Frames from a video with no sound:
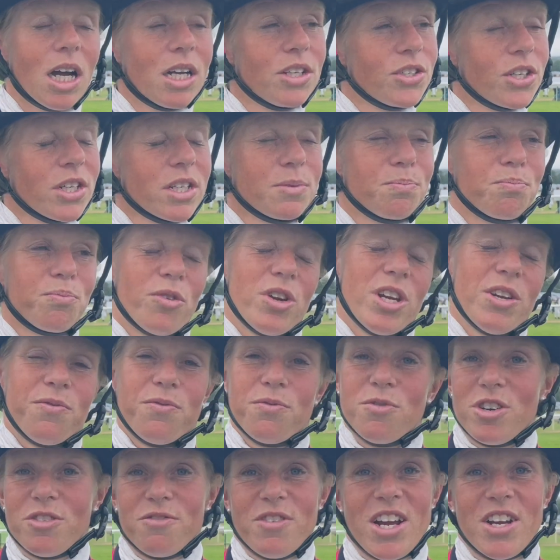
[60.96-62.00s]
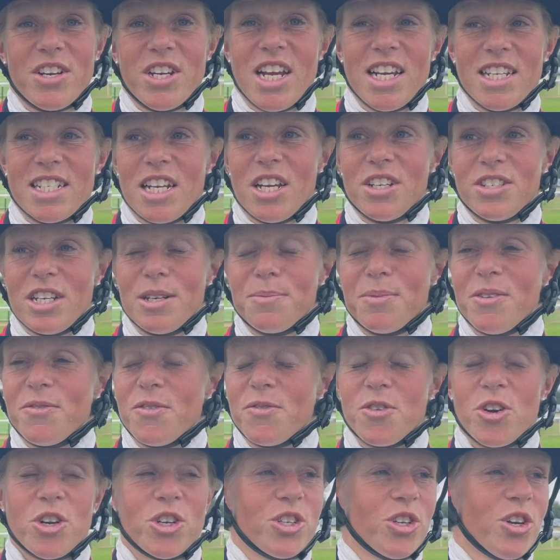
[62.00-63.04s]
I just briefly run around yesterday. I was in a bit of a
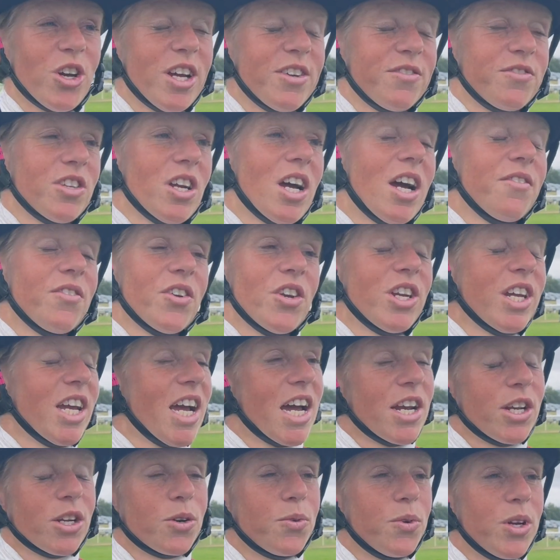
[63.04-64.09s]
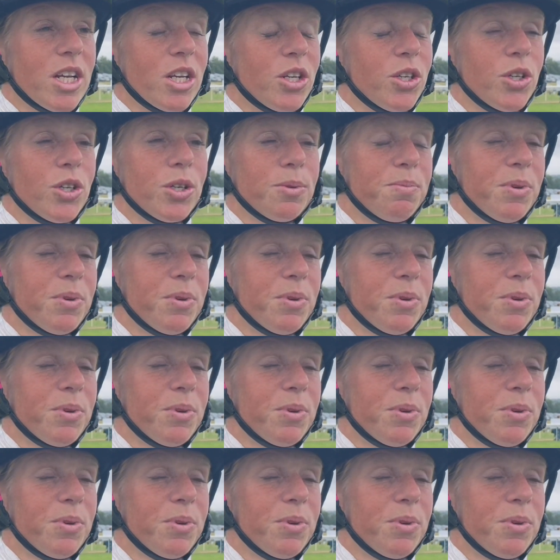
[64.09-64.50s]
rush, so I've only had a quick look.